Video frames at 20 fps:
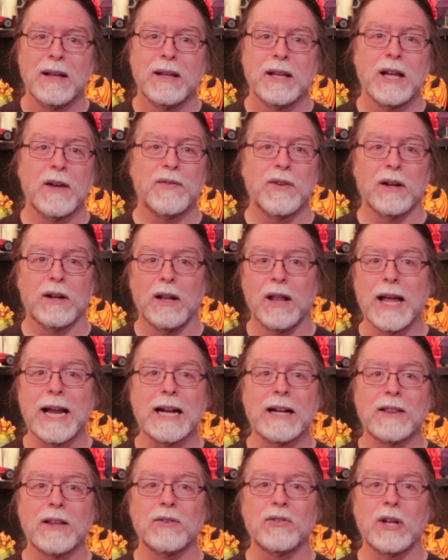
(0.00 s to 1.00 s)
If you
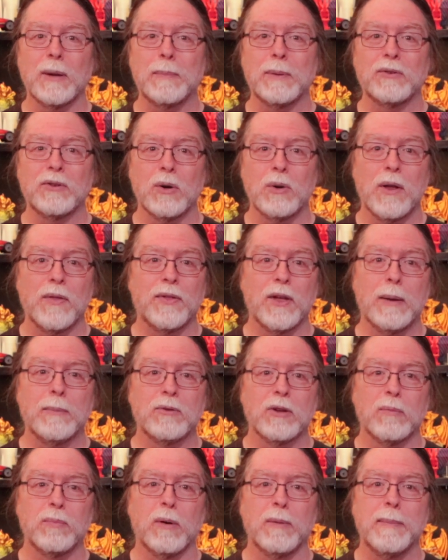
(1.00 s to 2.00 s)
liked this episode, a
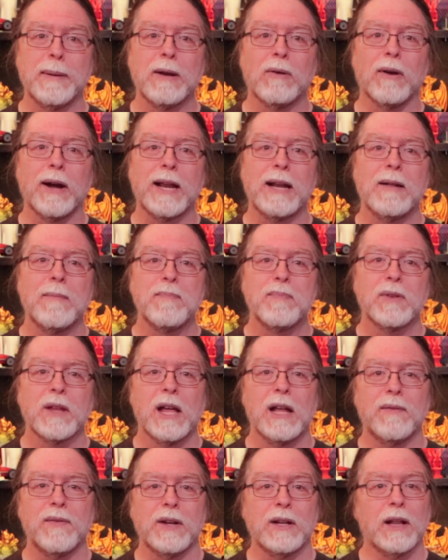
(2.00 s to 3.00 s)
thumbs up would be great,
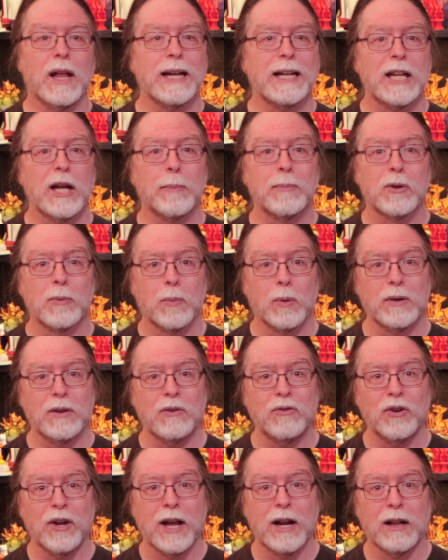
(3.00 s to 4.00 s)
and if you'd like to help support the
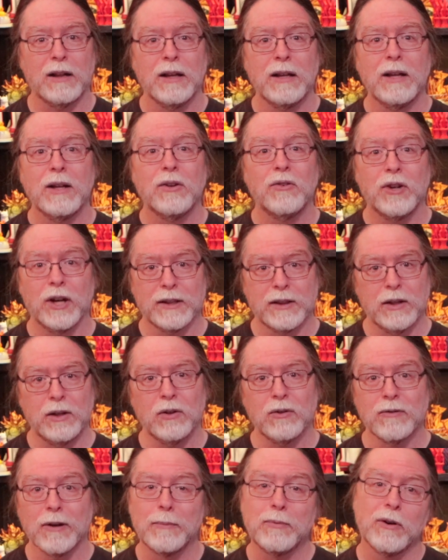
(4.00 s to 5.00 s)
channel, check the
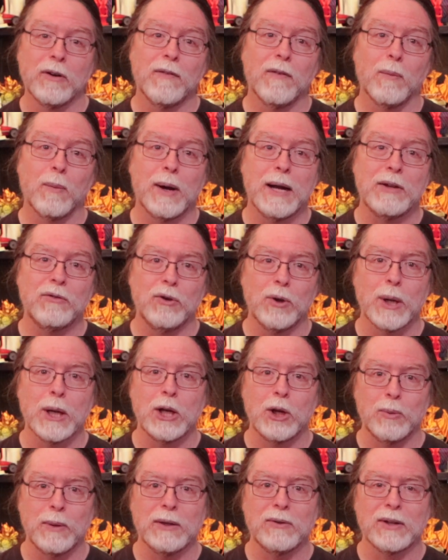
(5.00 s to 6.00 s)
description for ways you can
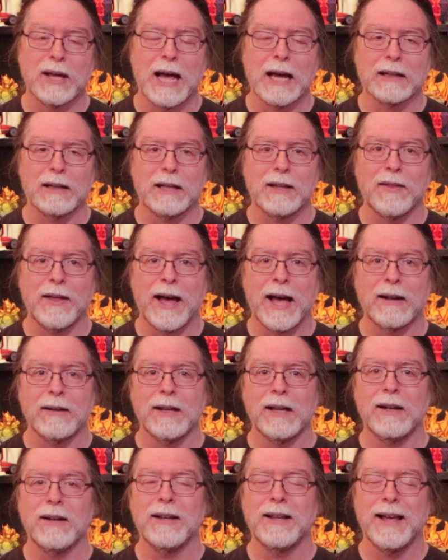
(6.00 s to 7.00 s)
do exactly that.
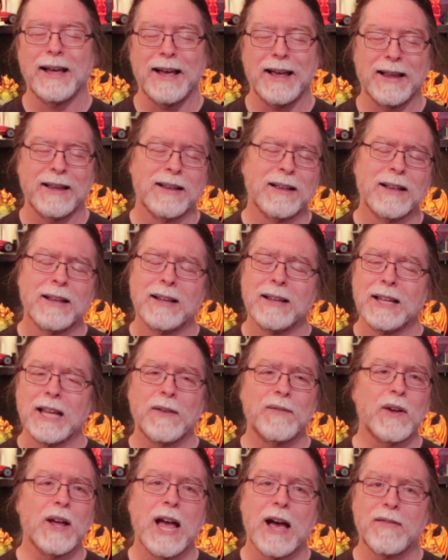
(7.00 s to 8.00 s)
And hey,
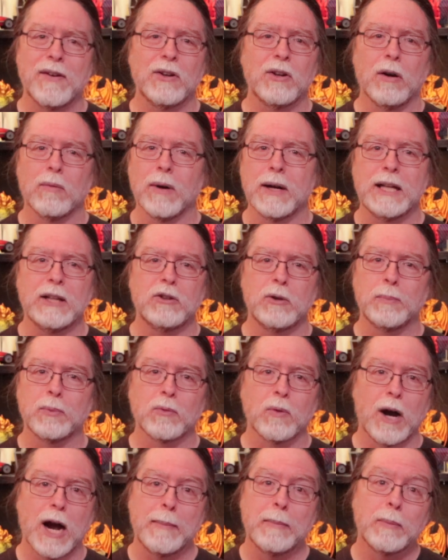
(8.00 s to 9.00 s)
if you haven't already
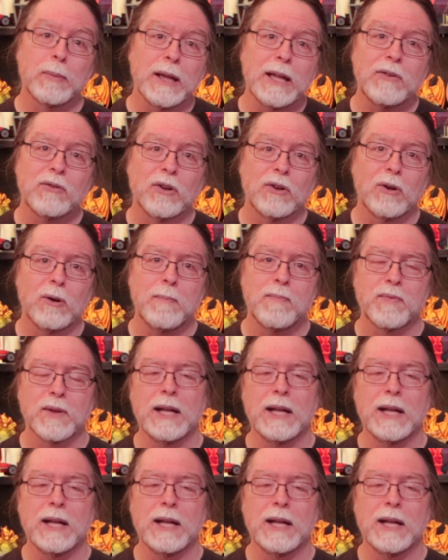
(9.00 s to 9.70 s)
subscribed, please do.